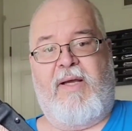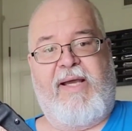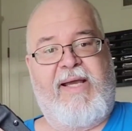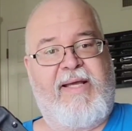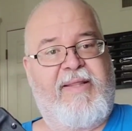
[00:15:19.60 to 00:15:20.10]

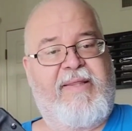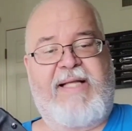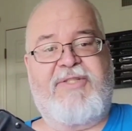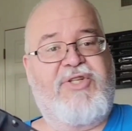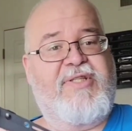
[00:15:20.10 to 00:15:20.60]
And
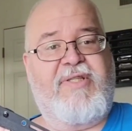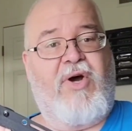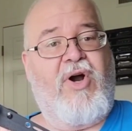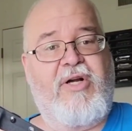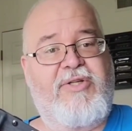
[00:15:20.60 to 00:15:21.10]
that's just the
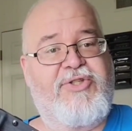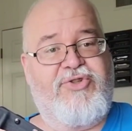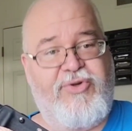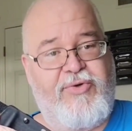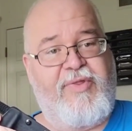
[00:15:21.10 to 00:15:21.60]
harsh
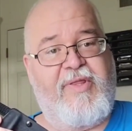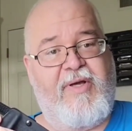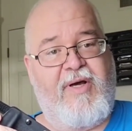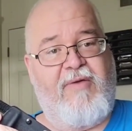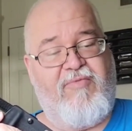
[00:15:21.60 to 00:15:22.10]
truth
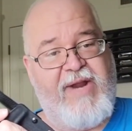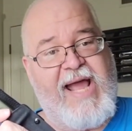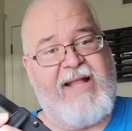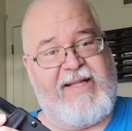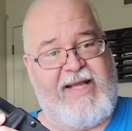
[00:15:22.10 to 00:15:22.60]
of
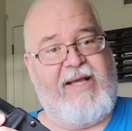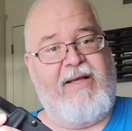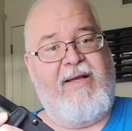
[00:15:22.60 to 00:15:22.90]
reality.